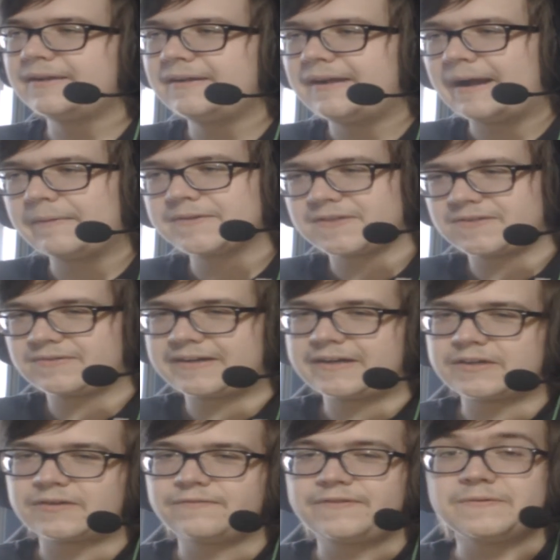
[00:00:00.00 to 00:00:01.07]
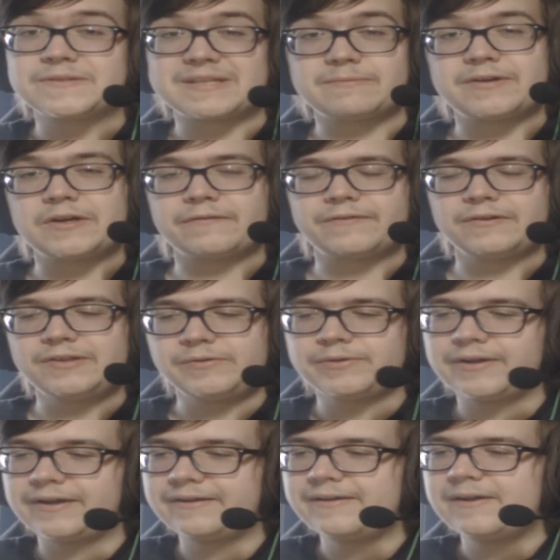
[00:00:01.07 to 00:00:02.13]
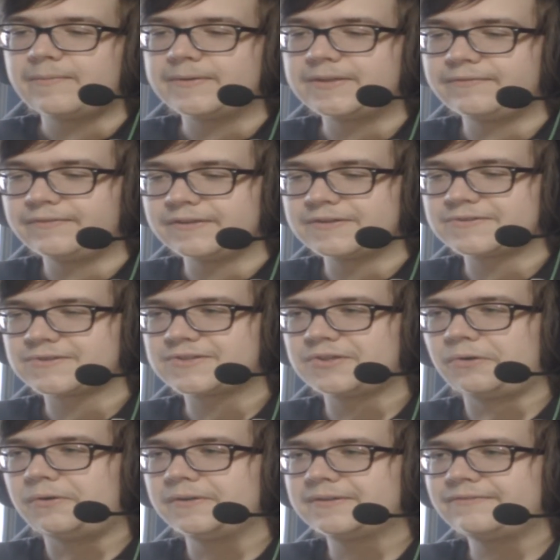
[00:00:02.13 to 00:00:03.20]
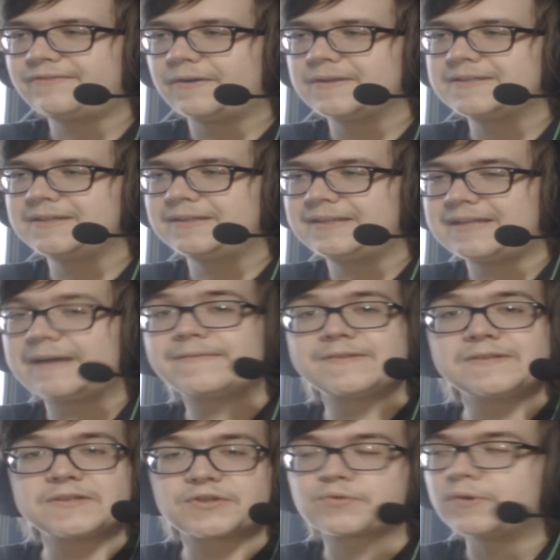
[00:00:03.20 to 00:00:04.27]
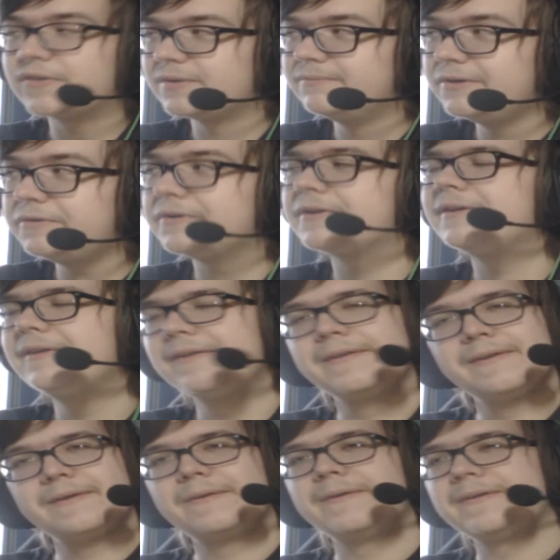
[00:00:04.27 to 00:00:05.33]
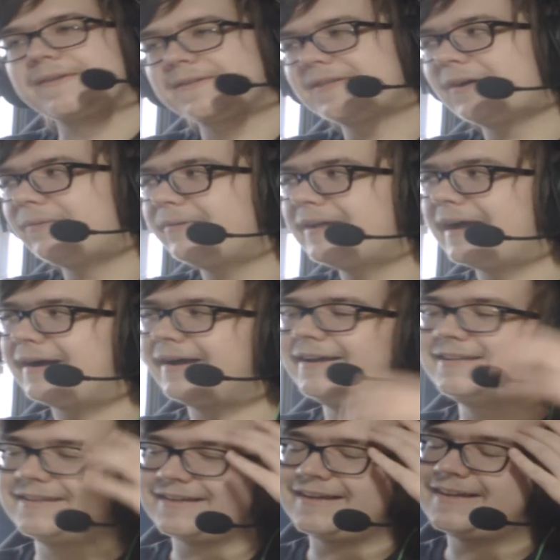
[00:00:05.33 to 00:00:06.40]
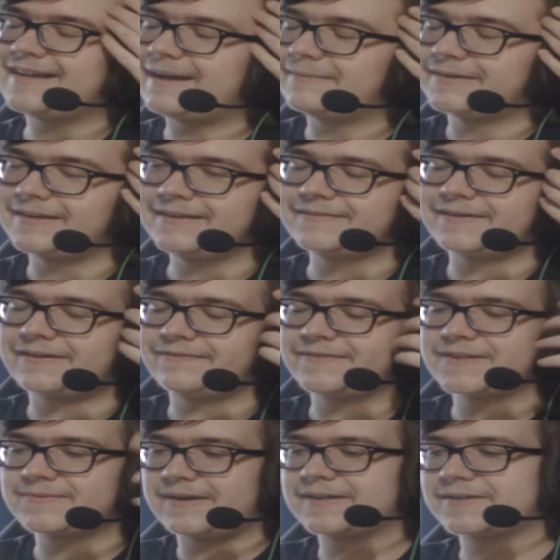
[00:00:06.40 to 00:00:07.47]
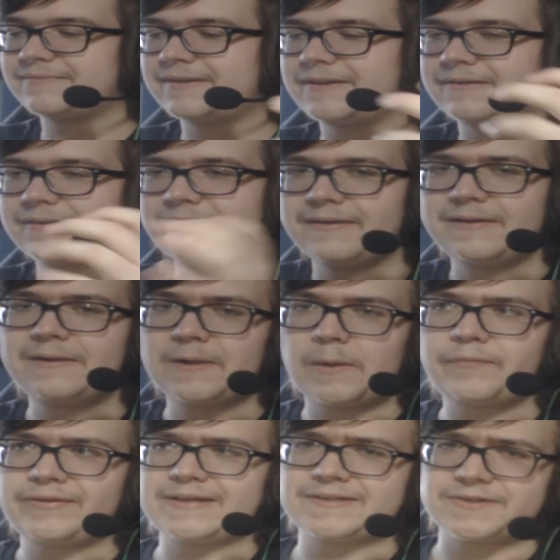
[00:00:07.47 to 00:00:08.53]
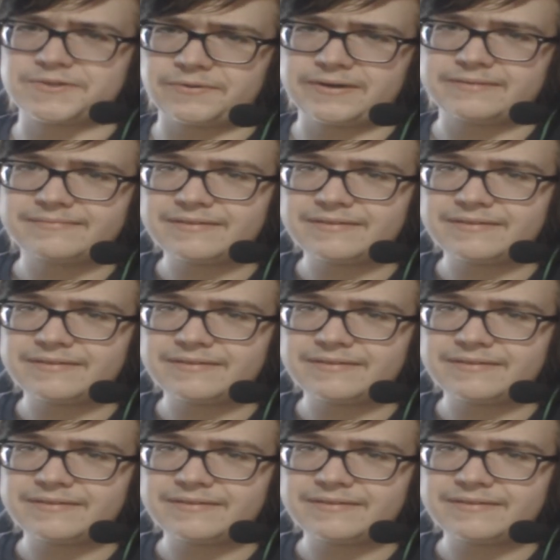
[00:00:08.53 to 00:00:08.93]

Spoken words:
I was also kind of confused at the beginning of Galuna when the villagers told Fairy Tale they'd have to destroy the moon. So yeah, I'm gonna leave off the distraction right here. Hope you guys enjoyed.